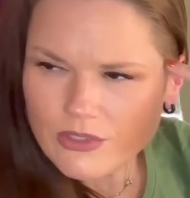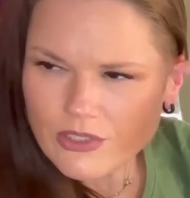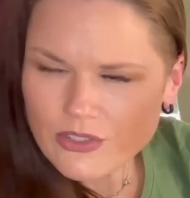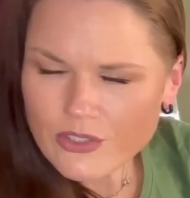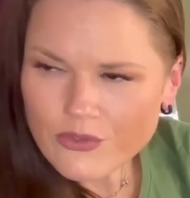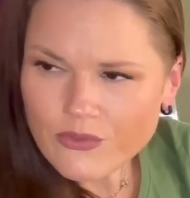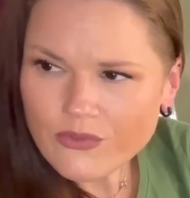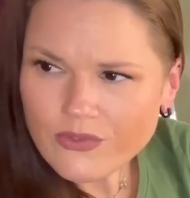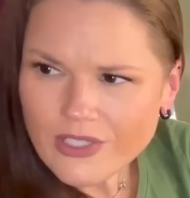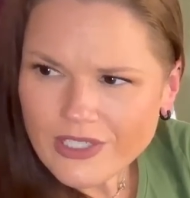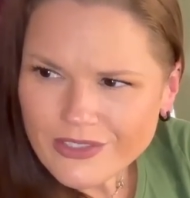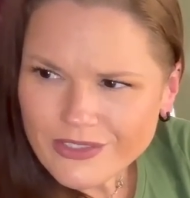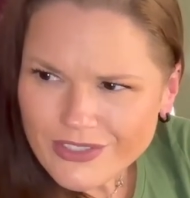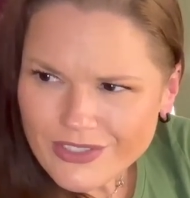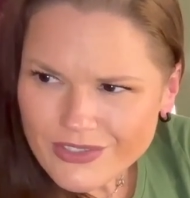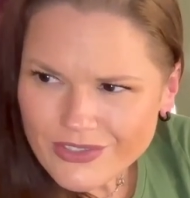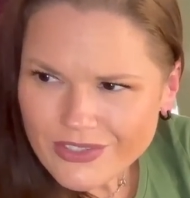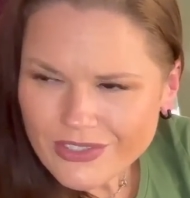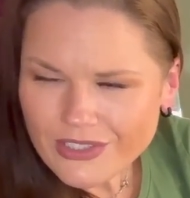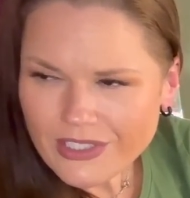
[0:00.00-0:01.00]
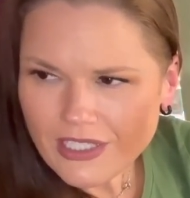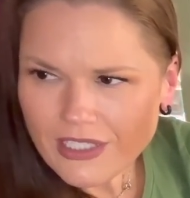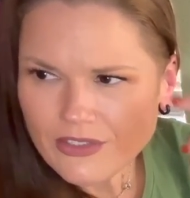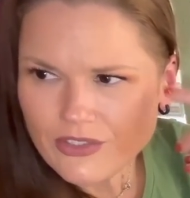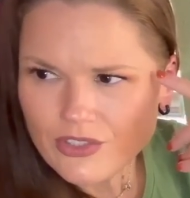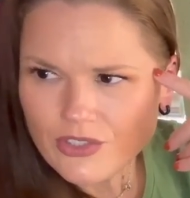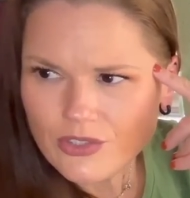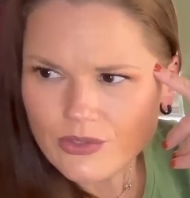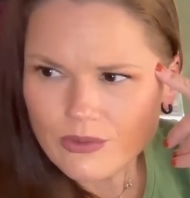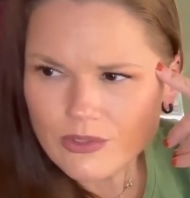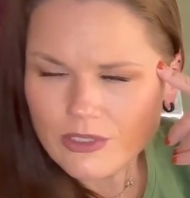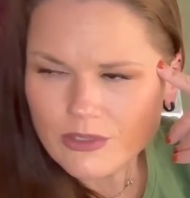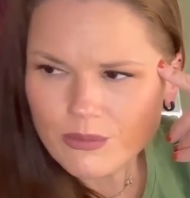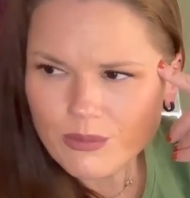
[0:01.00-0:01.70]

There's a fondness attached to it.